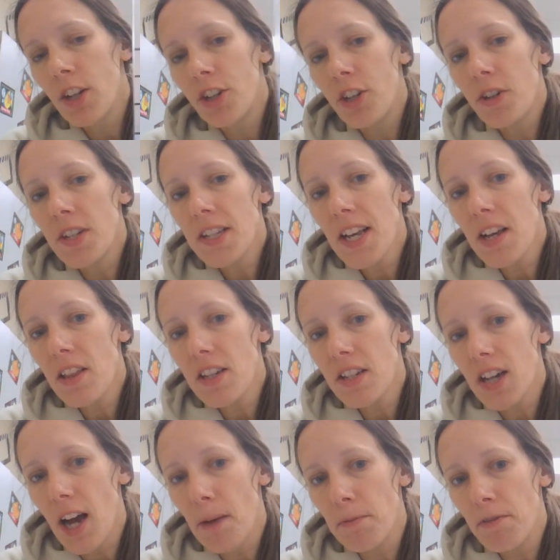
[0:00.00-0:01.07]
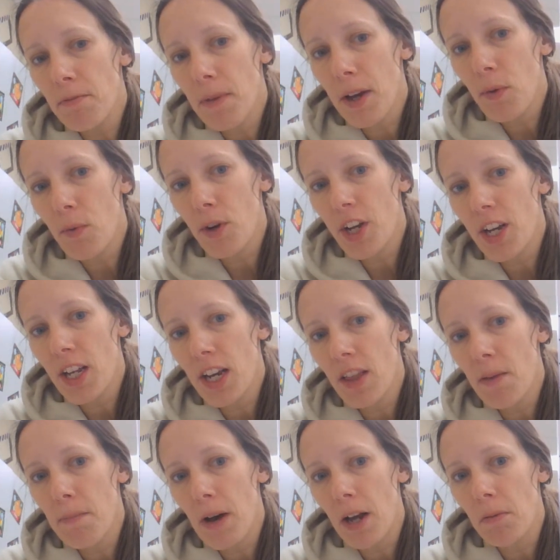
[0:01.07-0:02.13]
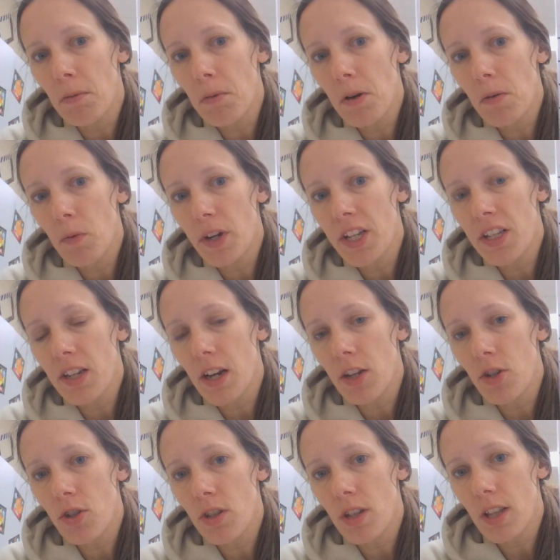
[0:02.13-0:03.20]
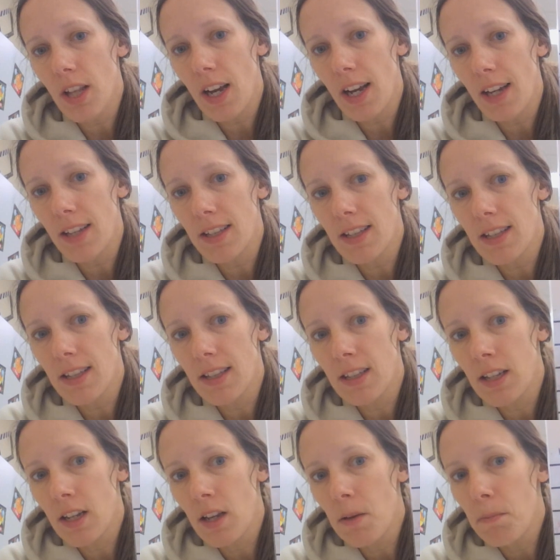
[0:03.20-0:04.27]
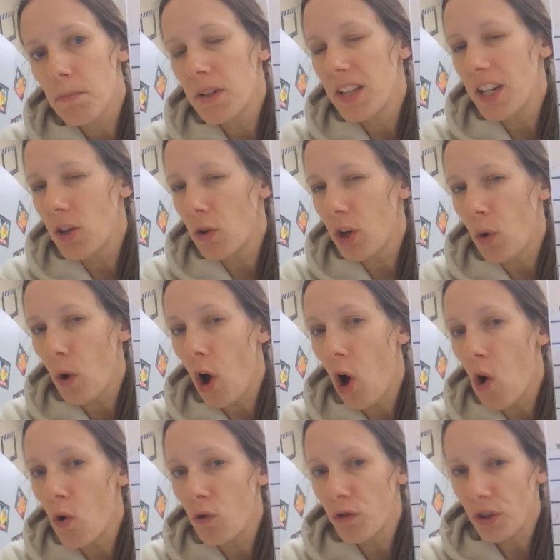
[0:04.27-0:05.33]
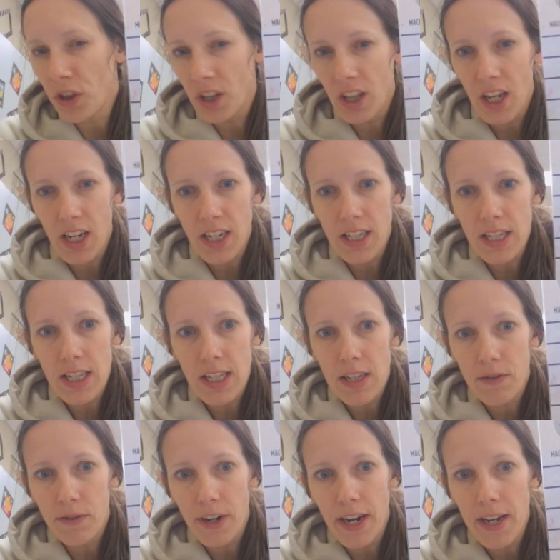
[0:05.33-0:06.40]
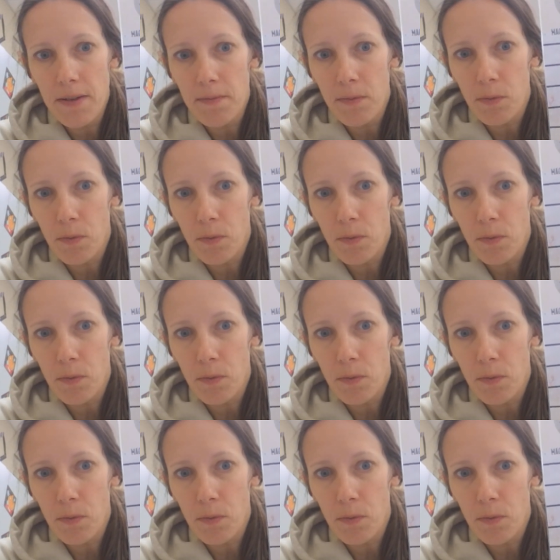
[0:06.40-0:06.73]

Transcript: Notice how the top of my one and the bottom of my one touch the line, but they don't go over the lines, right?